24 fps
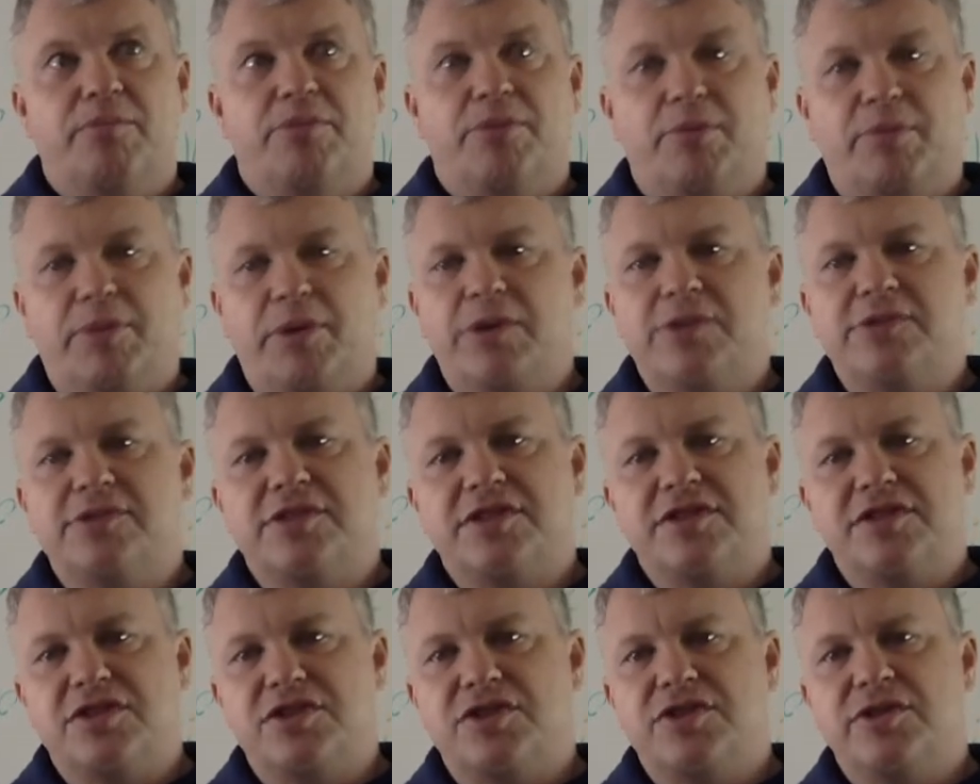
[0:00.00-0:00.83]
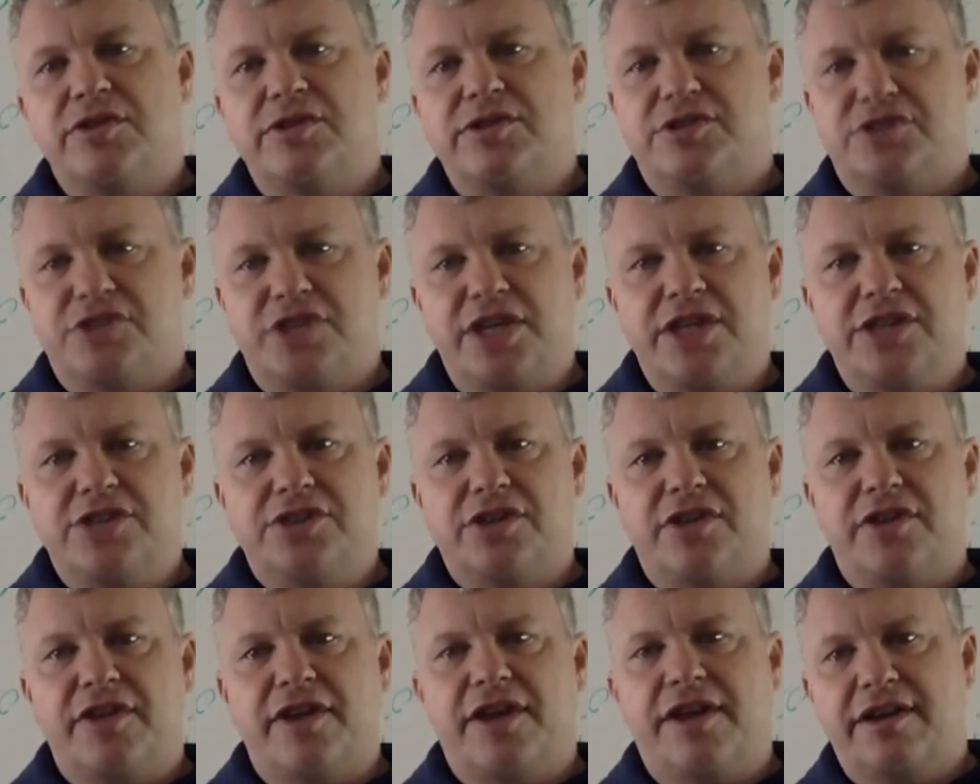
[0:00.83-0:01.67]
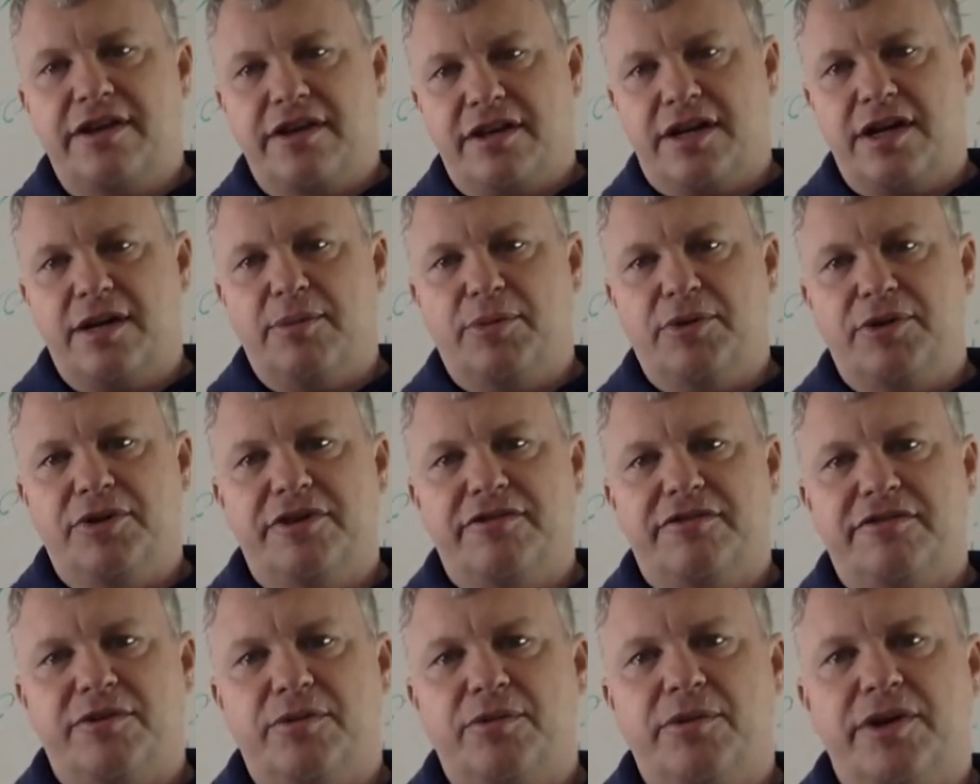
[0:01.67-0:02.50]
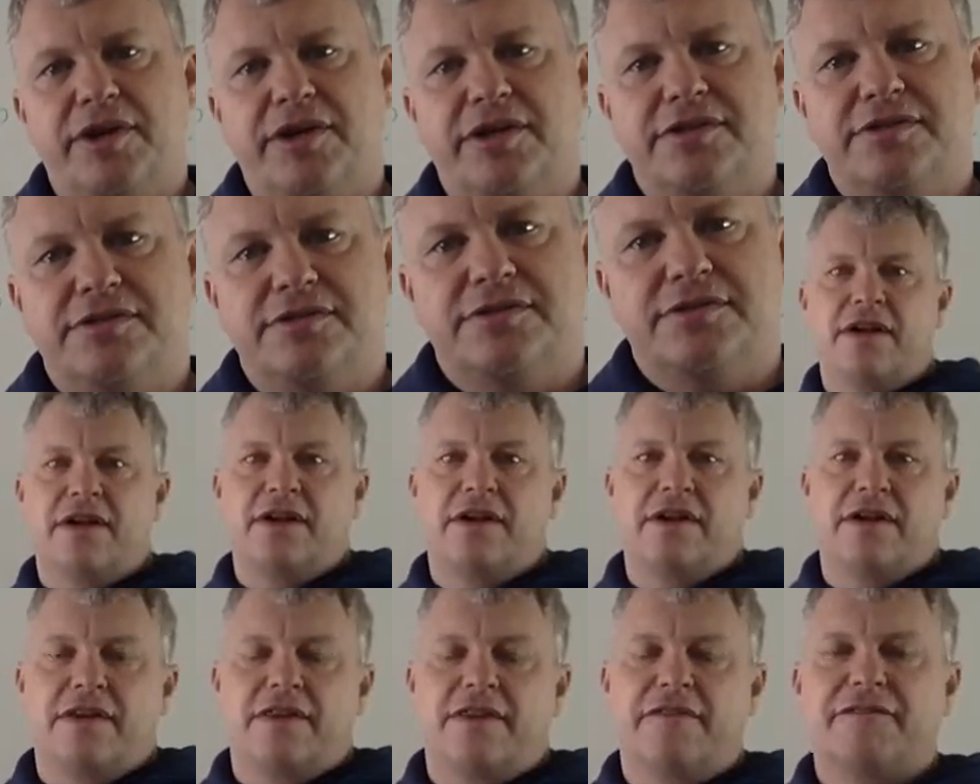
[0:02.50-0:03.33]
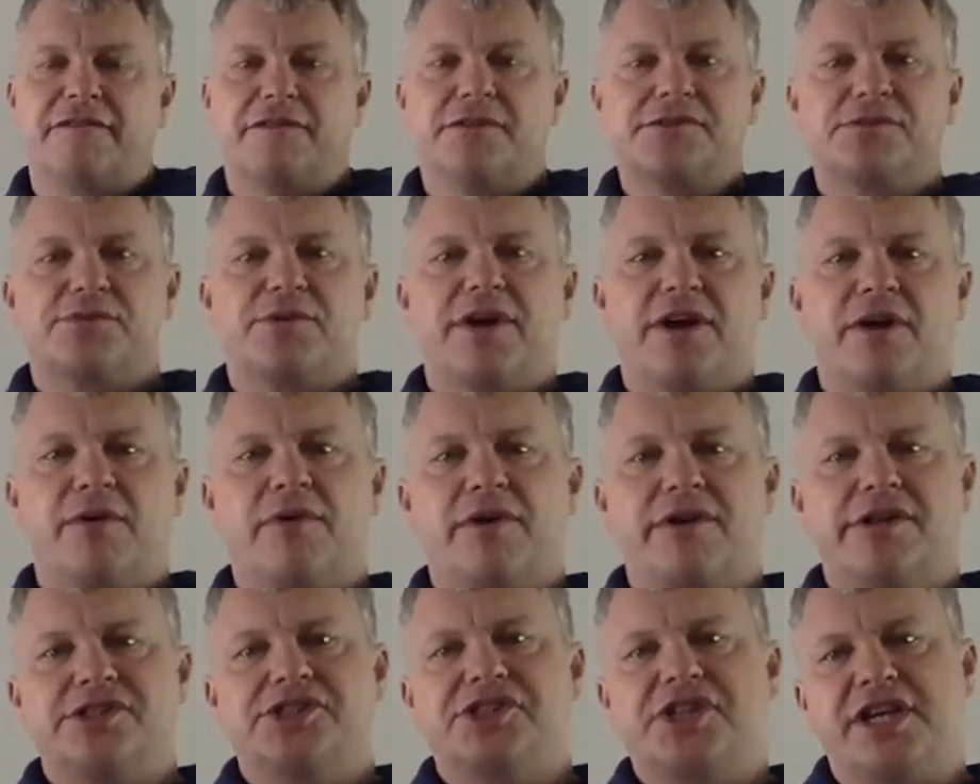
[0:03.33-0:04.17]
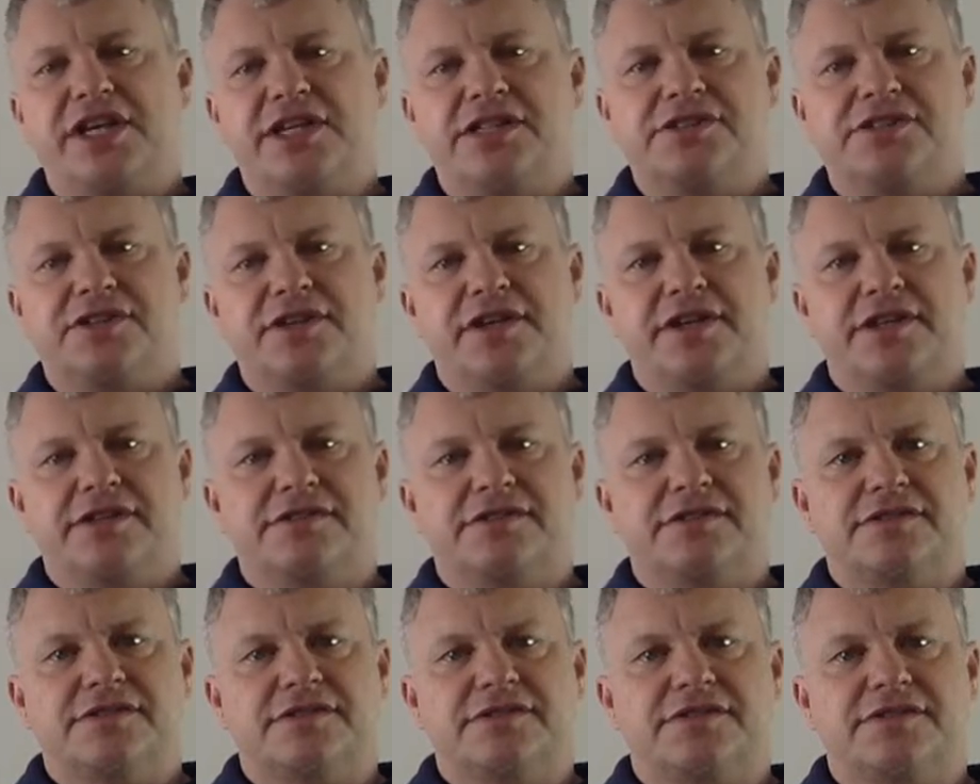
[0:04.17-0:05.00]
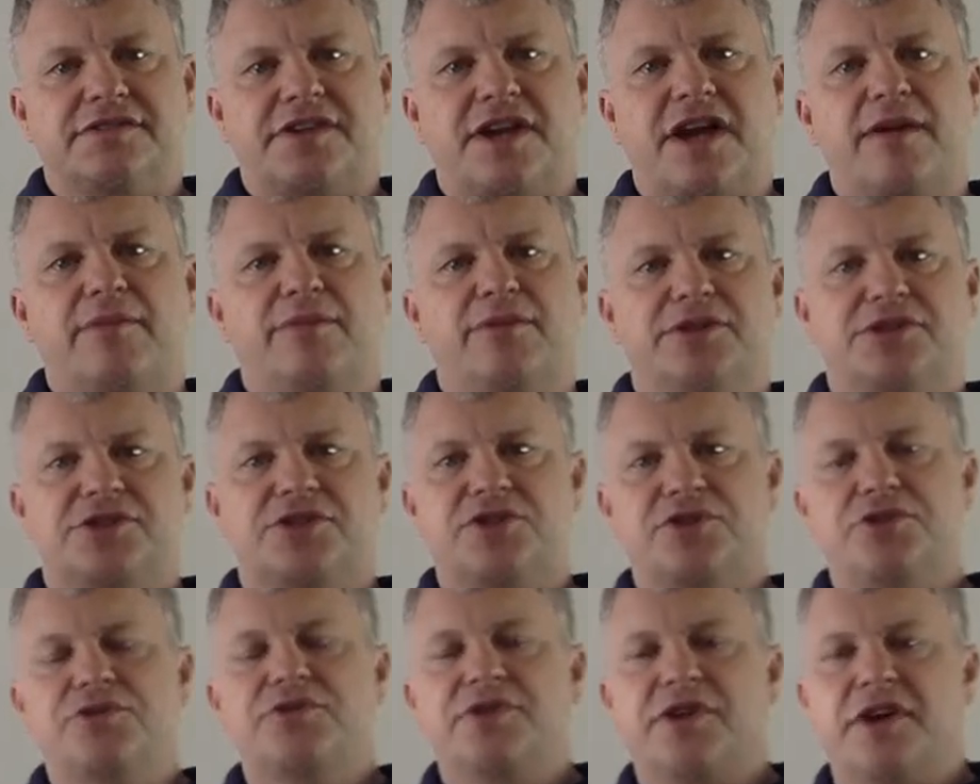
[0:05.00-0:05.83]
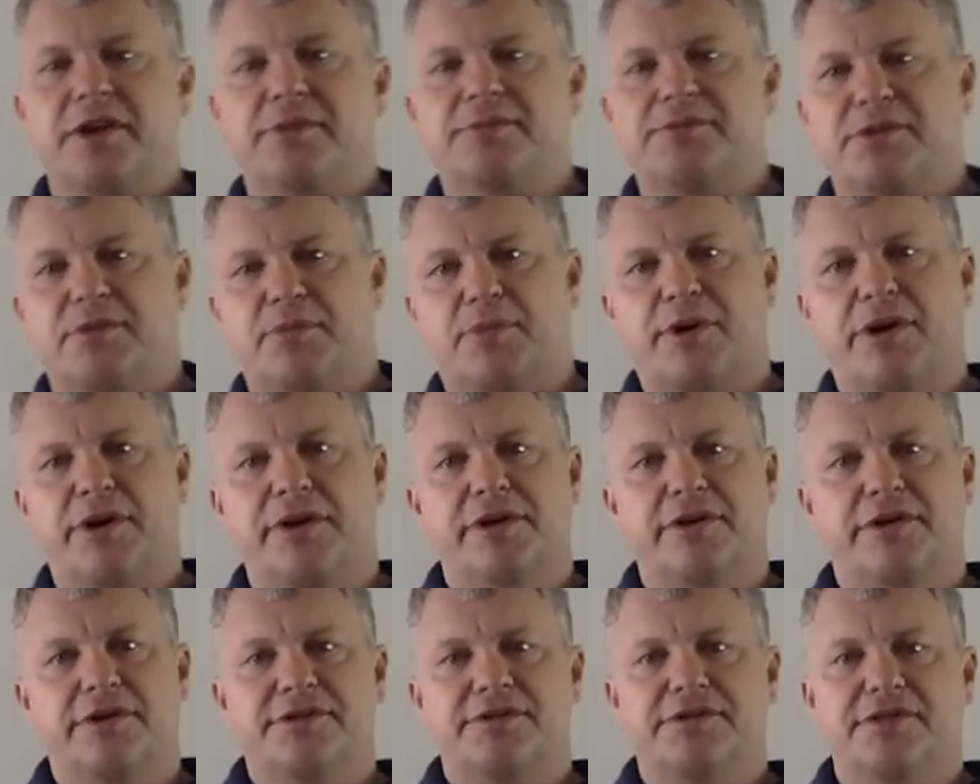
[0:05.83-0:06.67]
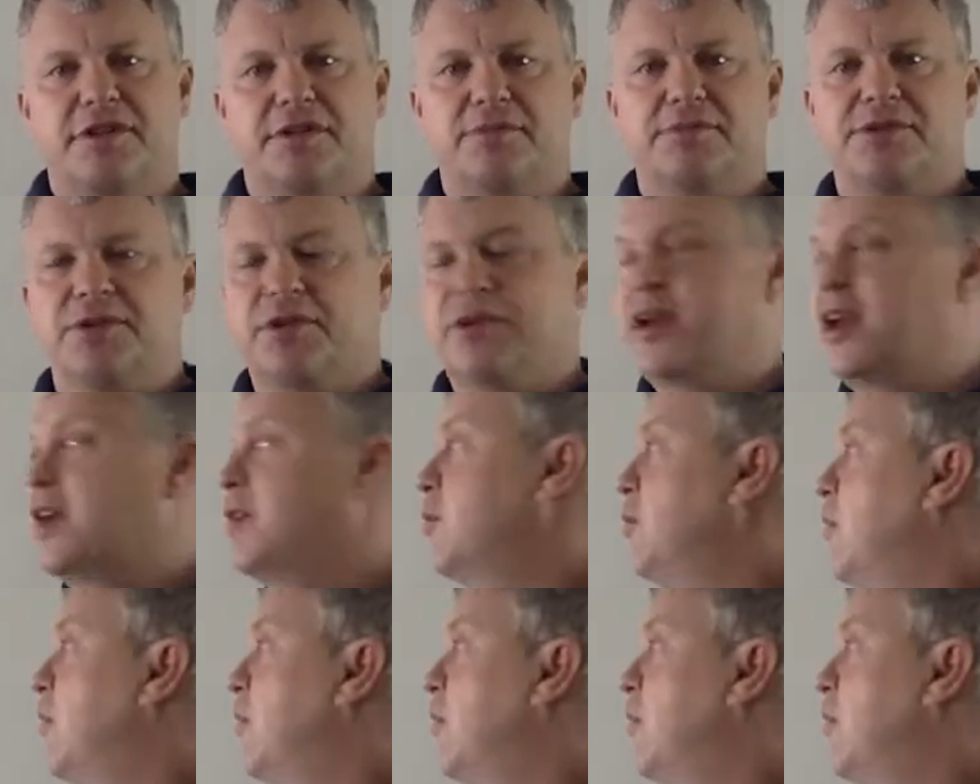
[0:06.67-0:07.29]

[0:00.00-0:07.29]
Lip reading: proposing to do is change all that in a couple different ways. The first way I want to change things is establish two types of partnerships. Okay,